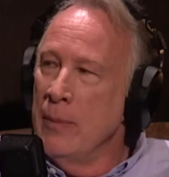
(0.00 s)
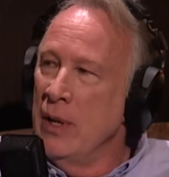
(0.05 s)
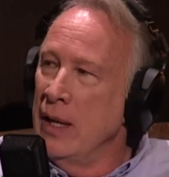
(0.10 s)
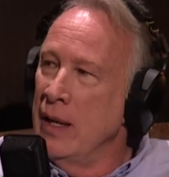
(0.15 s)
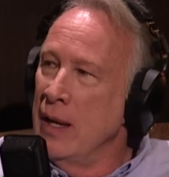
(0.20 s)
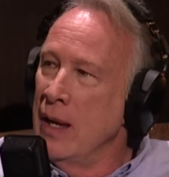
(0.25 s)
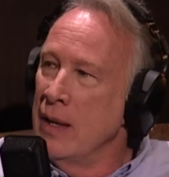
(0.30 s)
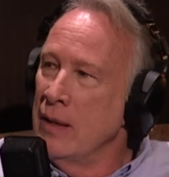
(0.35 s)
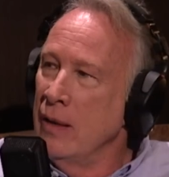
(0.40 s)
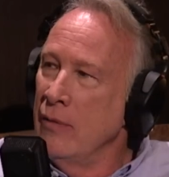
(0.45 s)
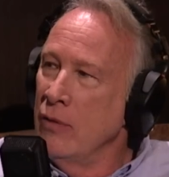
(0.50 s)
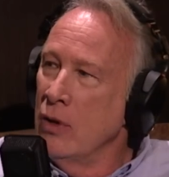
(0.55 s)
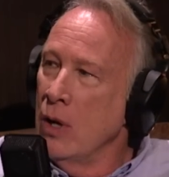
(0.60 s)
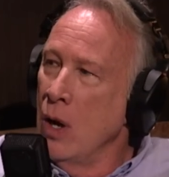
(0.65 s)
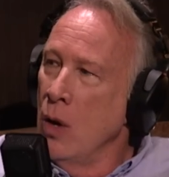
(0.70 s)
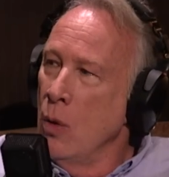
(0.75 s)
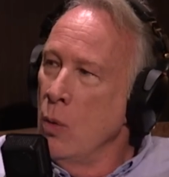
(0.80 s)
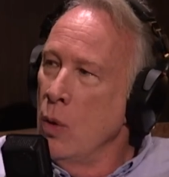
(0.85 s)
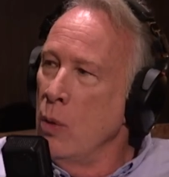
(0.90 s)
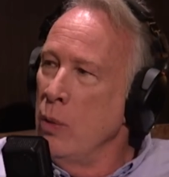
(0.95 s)
You can't deliver.
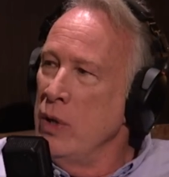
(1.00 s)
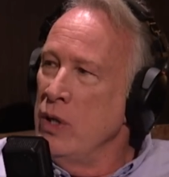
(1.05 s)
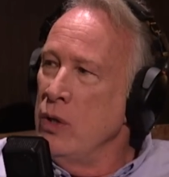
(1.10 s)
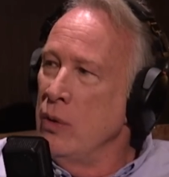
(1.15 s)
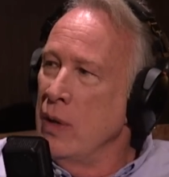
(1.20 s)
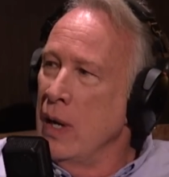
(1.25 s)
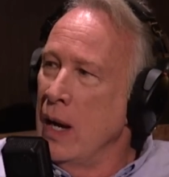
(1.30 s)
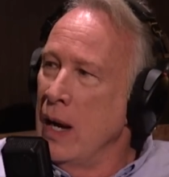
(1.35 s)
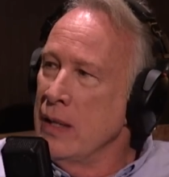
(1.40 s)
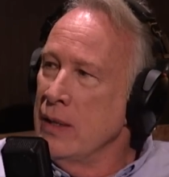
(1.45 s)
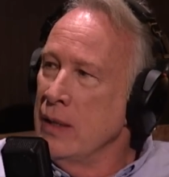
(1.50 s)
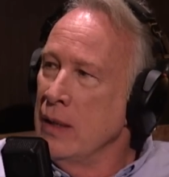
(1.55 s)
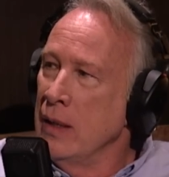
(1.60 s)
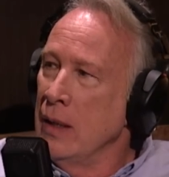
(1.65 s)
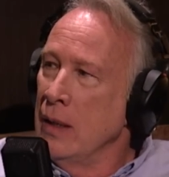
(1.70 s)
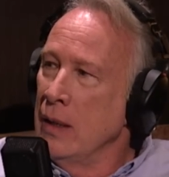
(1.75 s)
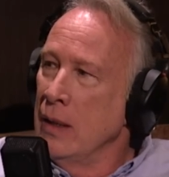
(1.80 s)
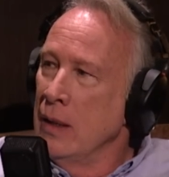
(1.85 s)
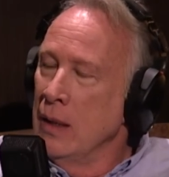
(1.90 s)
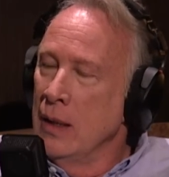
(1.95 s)
Ooh. What do we do, guys?
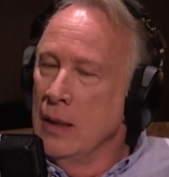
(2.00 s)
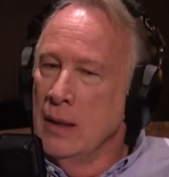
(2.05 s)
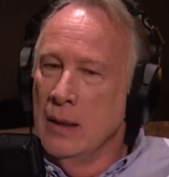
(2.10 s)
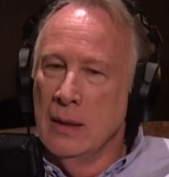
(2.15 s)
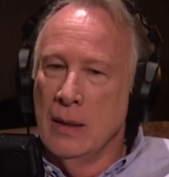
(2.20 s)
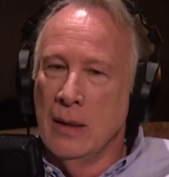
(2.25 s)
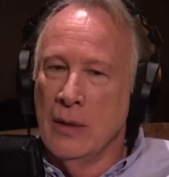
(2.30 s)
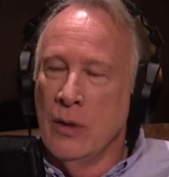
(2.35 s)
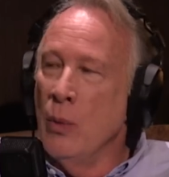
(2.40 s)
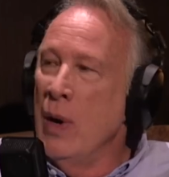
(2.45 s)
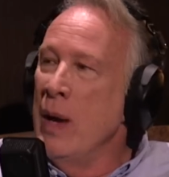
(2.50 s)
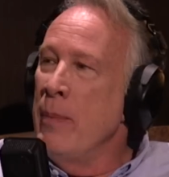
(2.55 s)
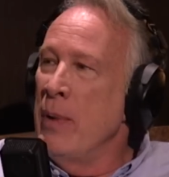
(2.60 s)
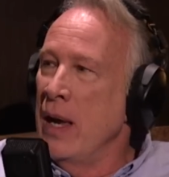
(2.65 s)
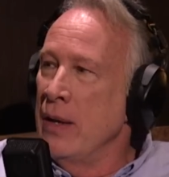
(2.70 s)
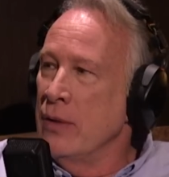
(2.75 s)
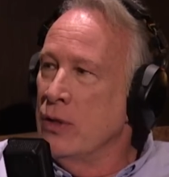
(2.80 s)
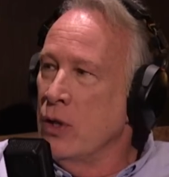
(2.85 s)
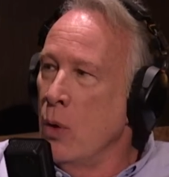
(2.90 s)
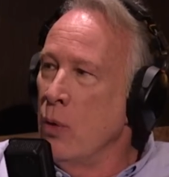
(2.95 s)
The
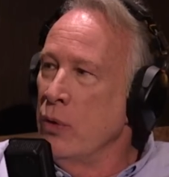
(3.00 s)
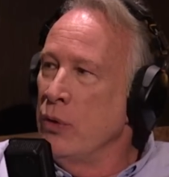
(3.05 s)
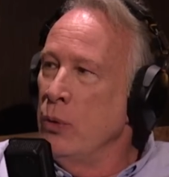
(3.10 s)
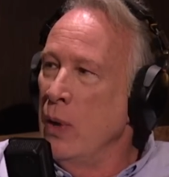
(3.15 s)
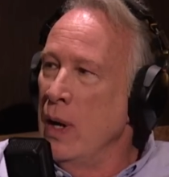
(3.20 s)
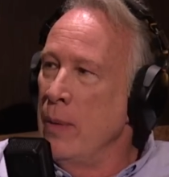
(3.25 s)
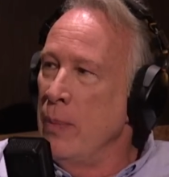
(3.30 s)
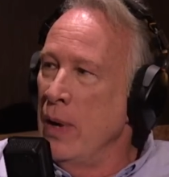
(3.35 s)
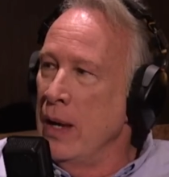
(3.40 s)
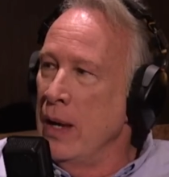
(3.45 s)
Ray-Bans. Go with the Ray-Bans.